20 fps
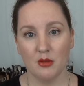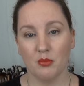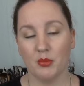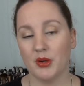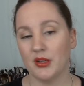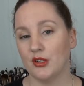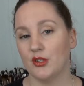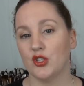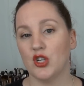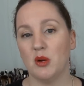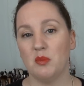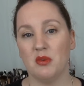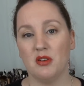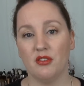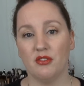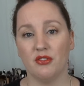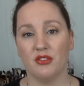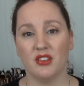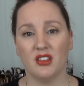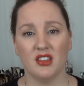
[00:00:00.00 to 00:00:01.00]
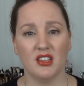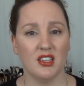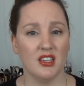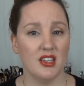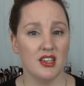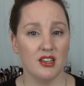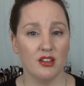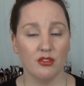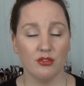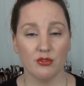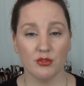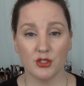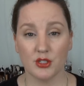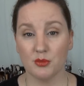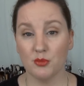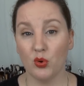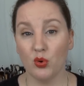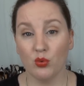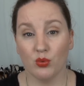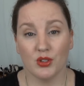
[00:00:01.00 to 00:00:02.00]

But on top of the small